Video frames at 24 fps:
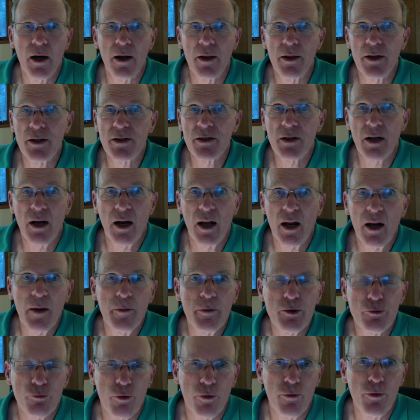This column
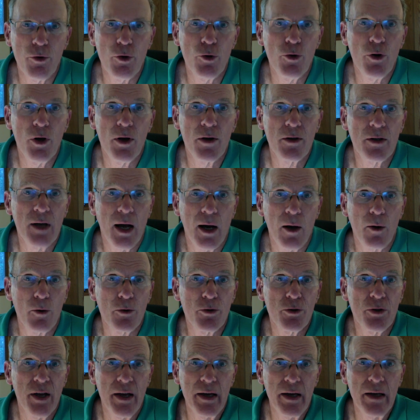has reviewed how
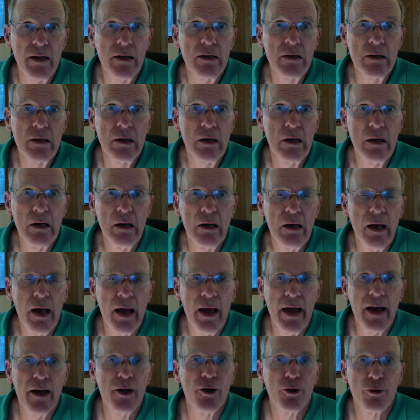10
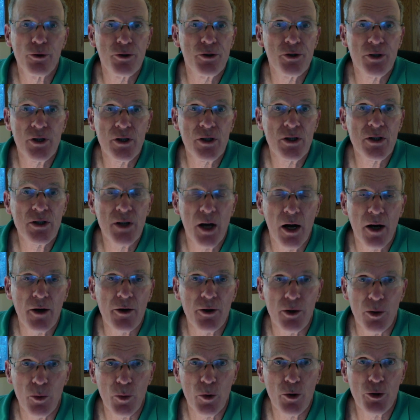headers in
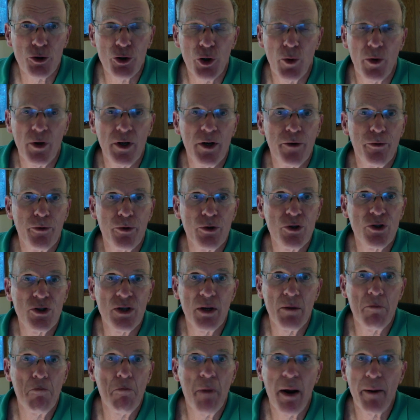soccer will show a difference in
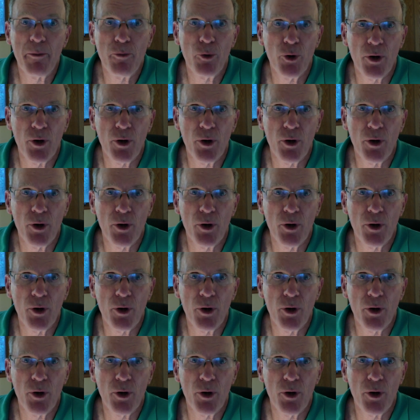memory.